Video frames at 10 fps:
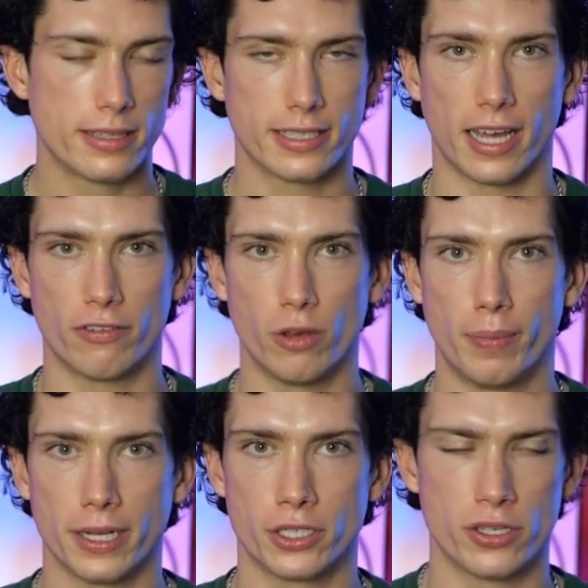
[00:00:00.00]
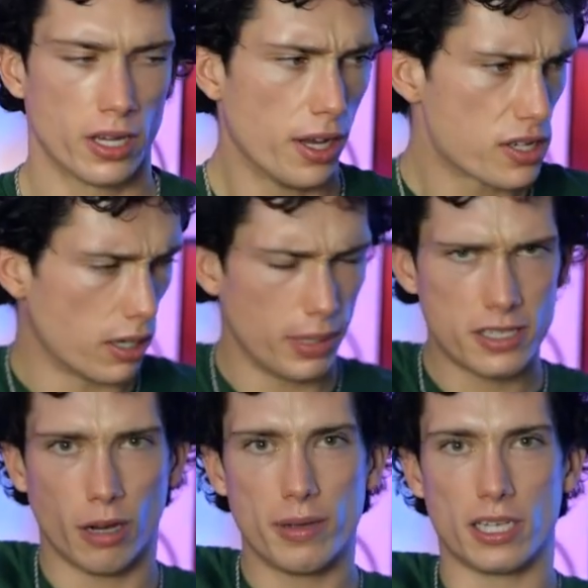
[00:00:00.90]
getting a few pictures. Somebody
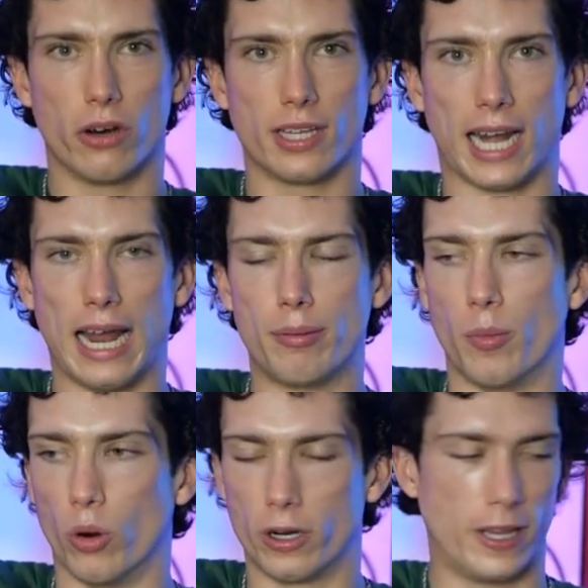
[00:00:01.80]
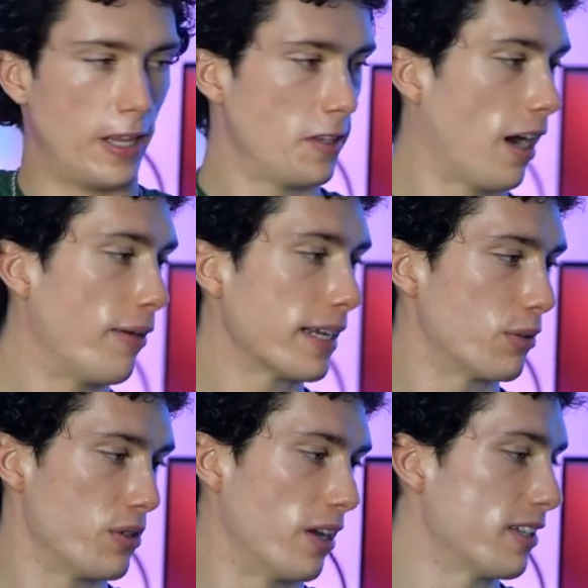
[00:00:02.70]
told me to hold the clapperboard, and then the
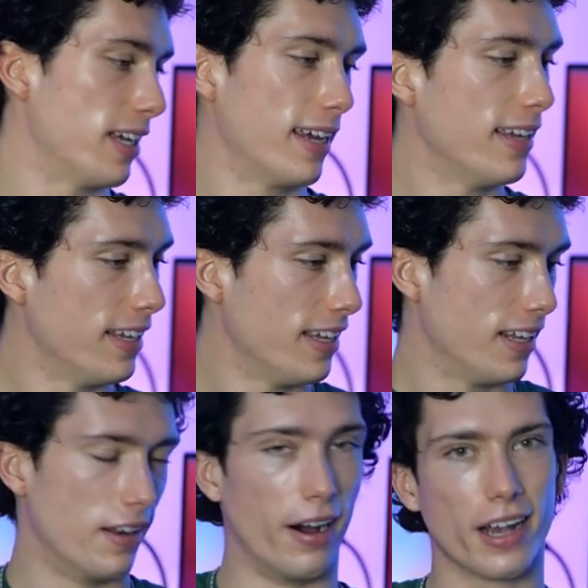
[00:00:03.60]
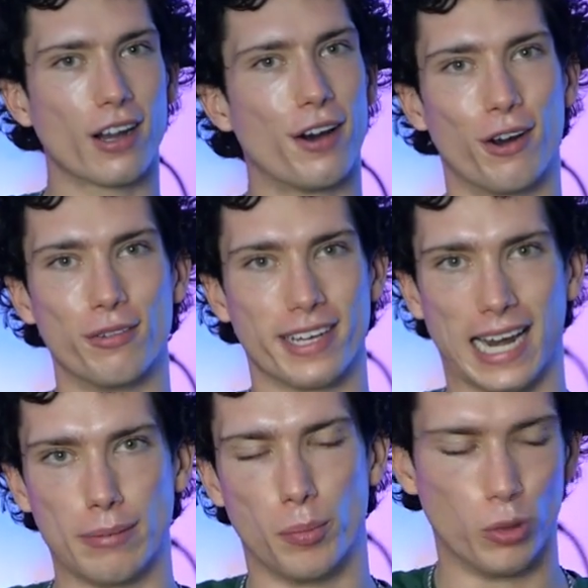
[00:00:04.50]
director was there. I was like, no, I can't hold the
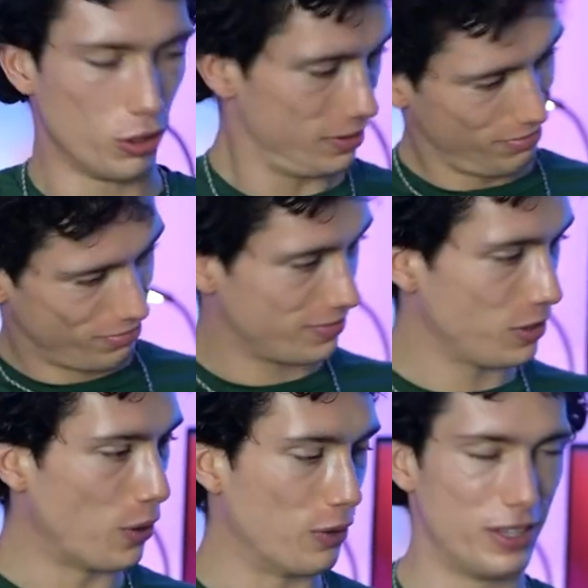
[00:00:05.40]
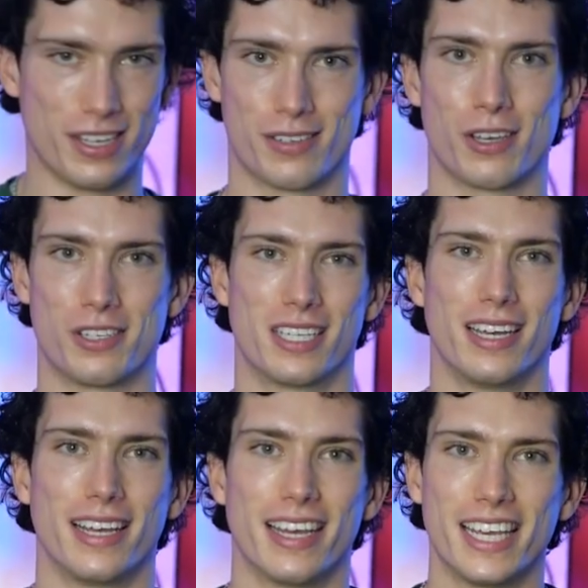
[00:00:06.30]
clapperboard. You hold this, because,
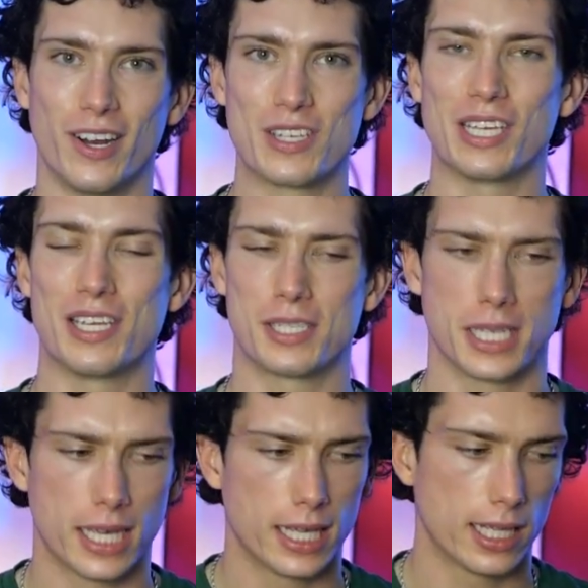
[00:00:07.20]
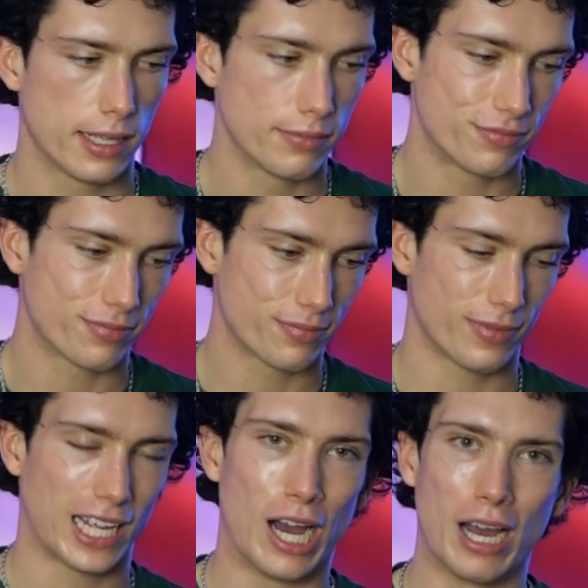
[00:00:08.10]
you know,
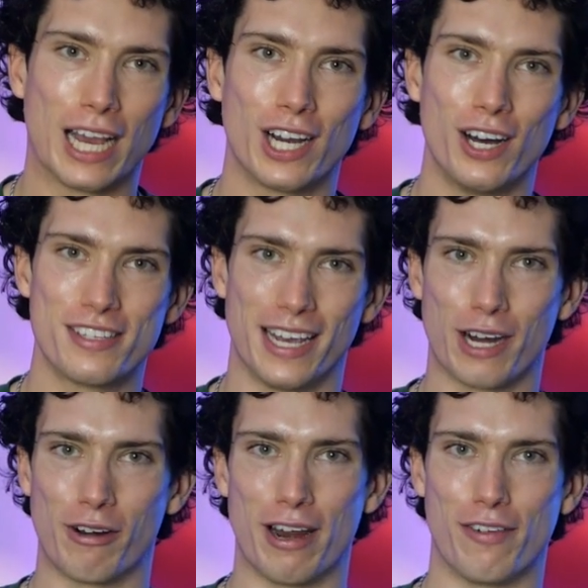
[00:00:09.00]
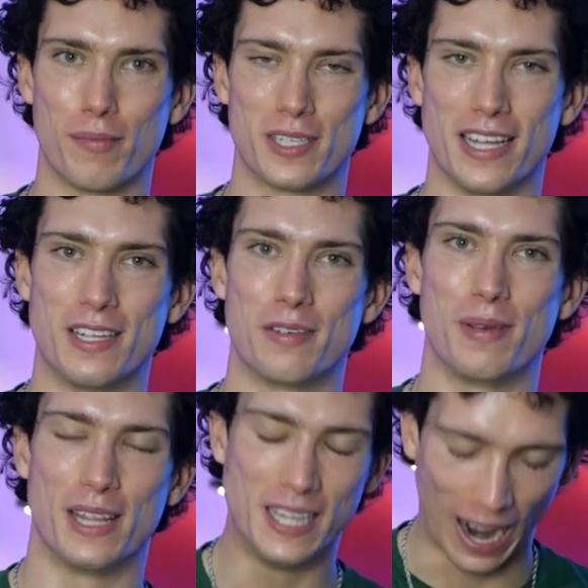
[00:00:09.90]
I can't take credit for pretending to
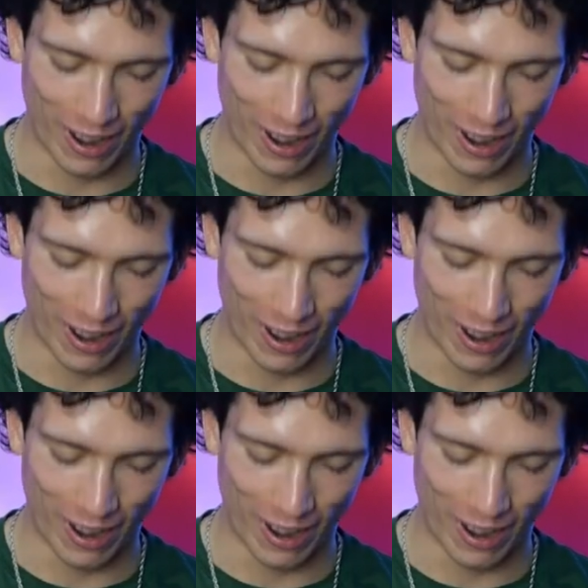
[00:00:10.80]
be the